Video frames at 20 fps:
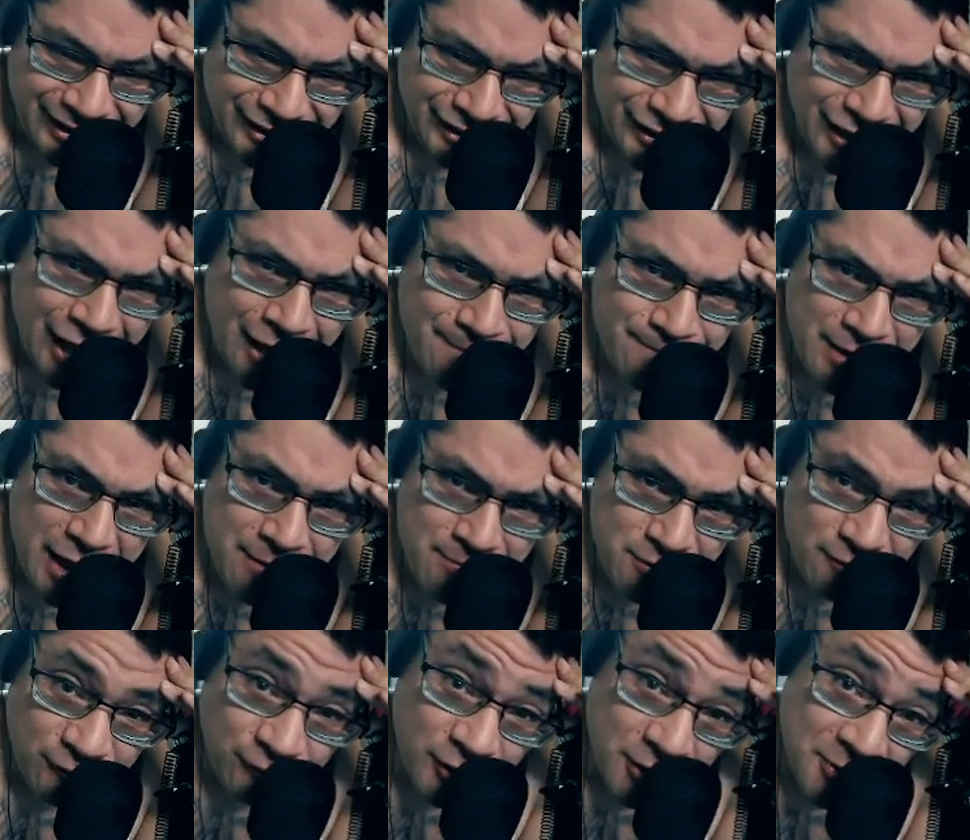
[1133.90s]
yeah, maybe
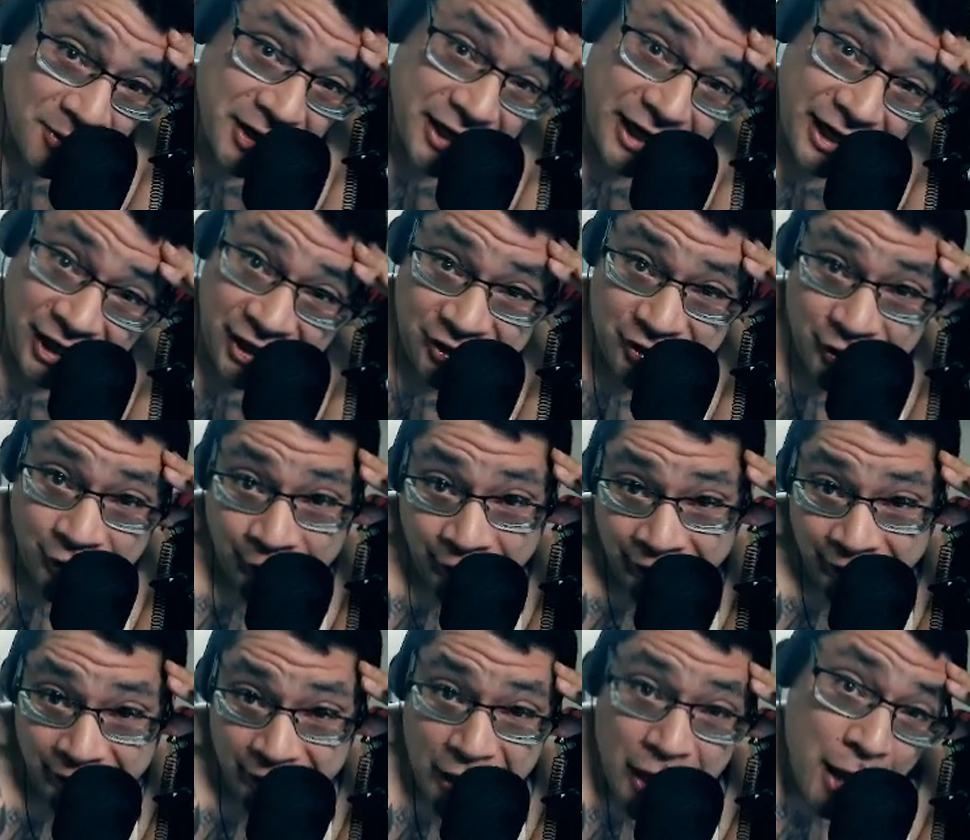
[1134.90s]
if we were
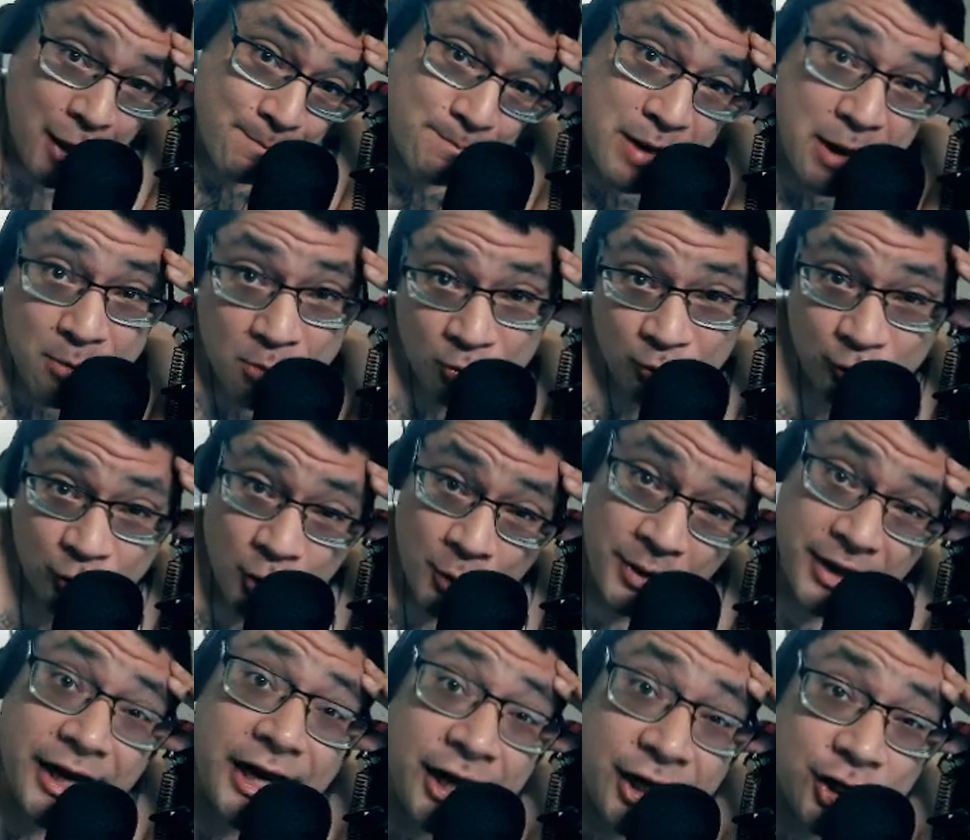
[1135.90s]
ignorant, maybe if we
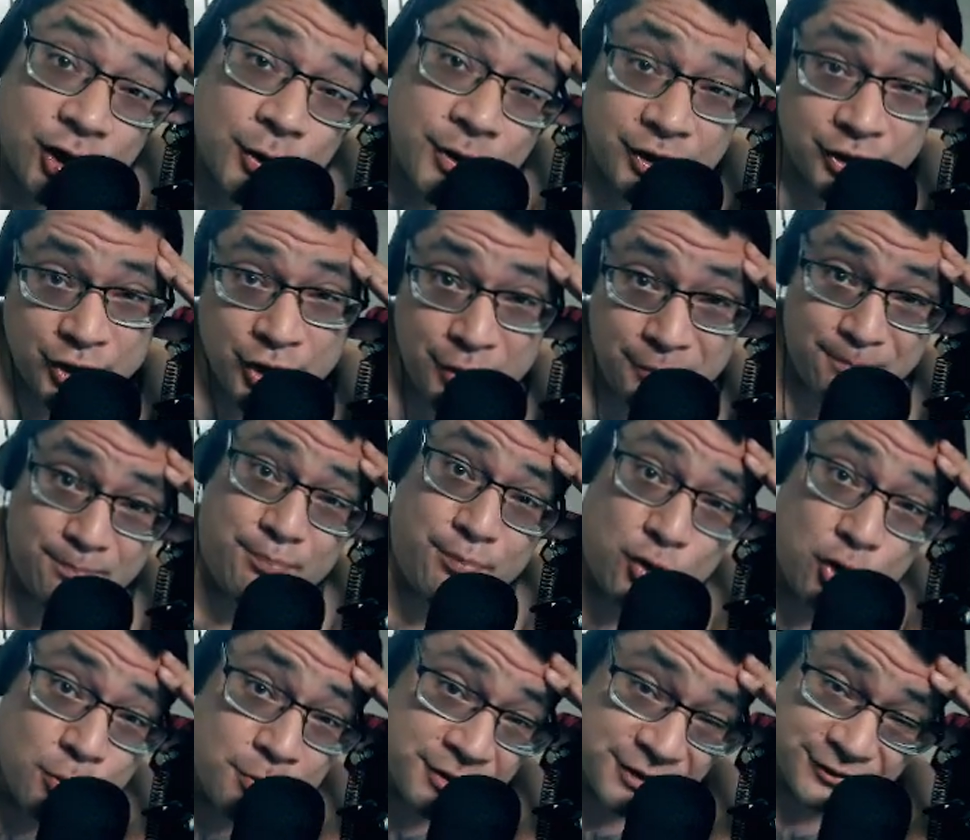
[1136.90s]
were ignorant, dumb
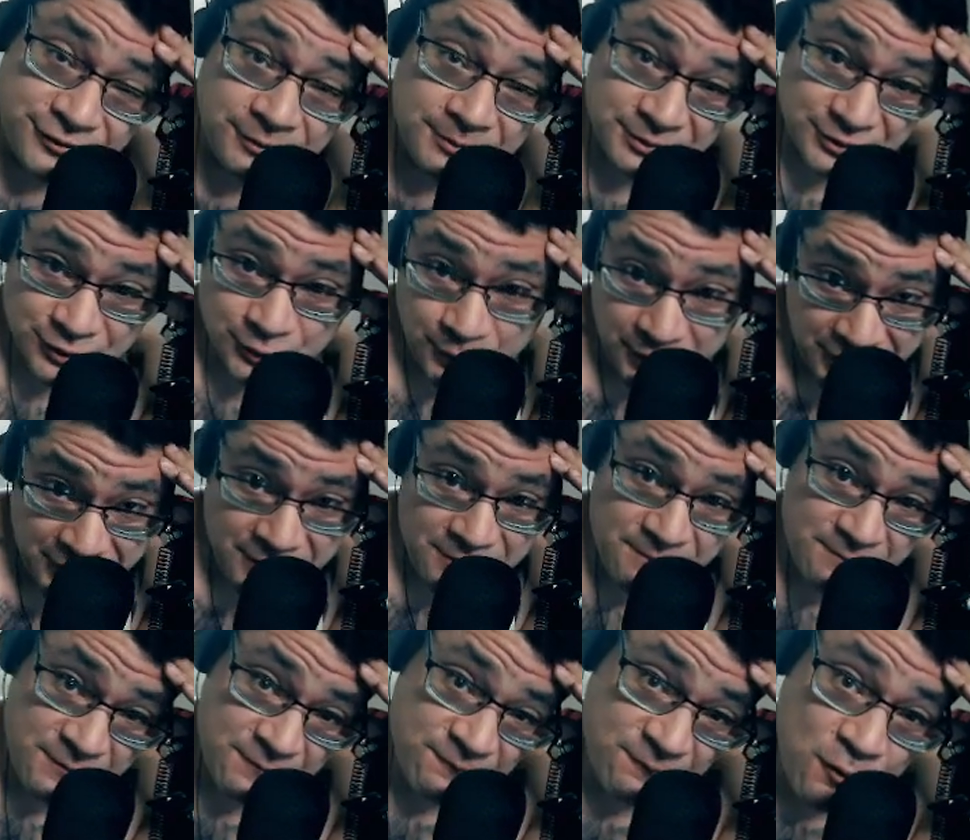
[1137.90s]
boomers from
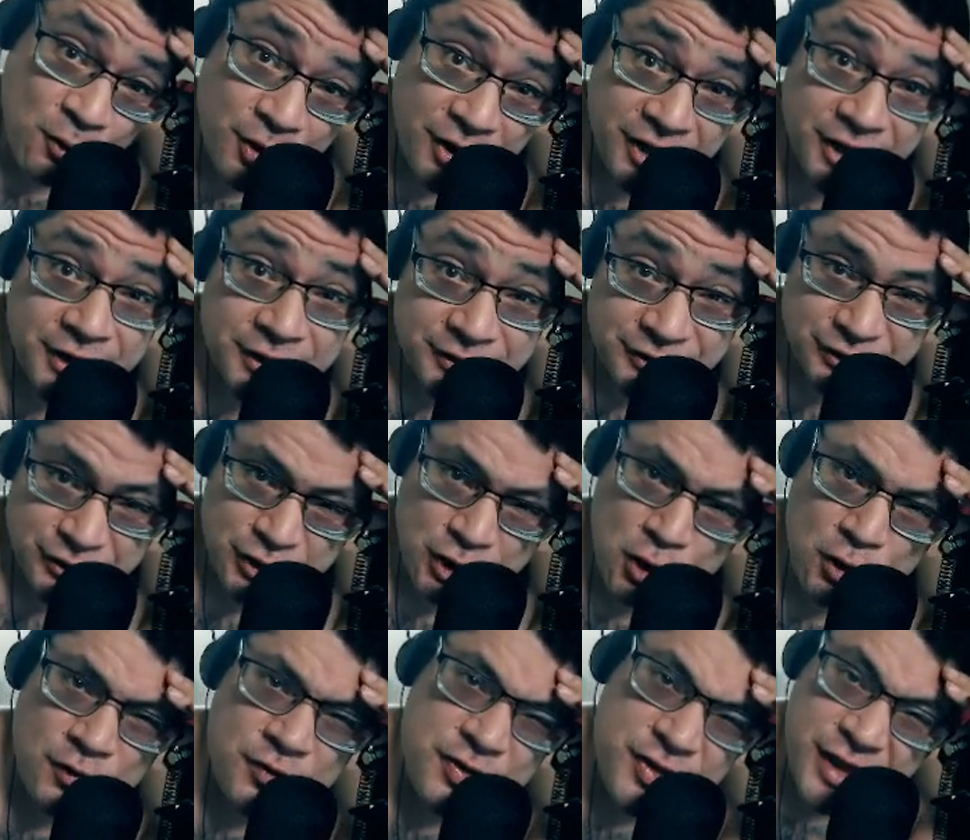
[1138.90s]
Sweden from 40 years
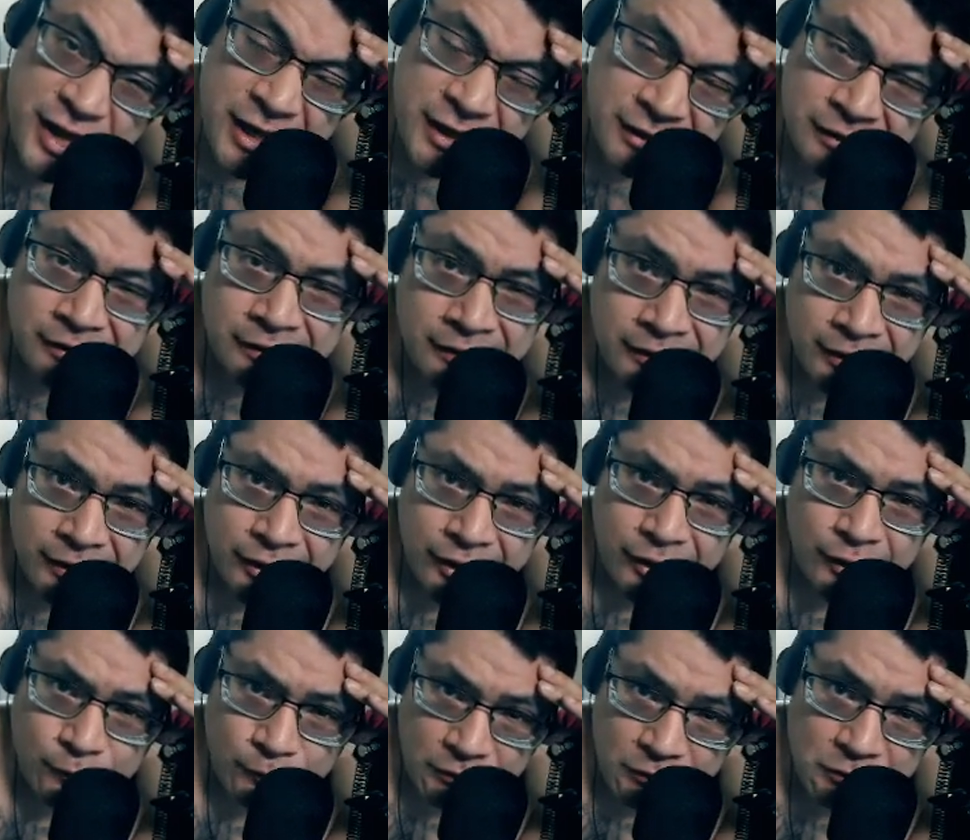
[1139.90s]
ago, then
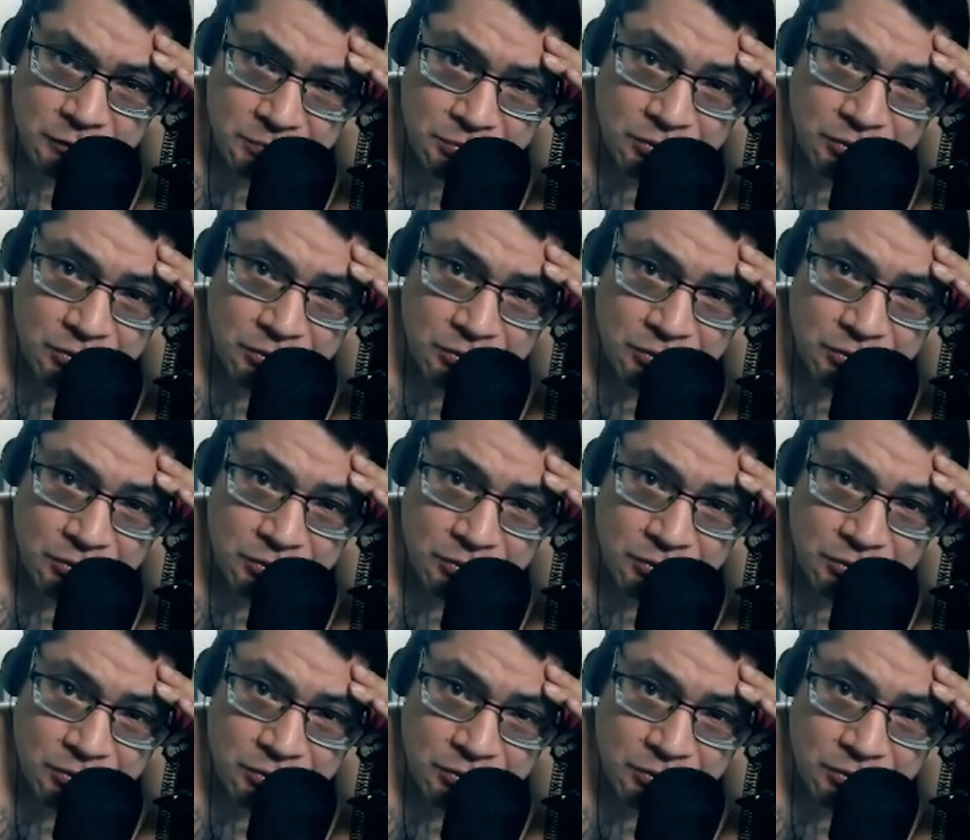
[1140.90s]
we would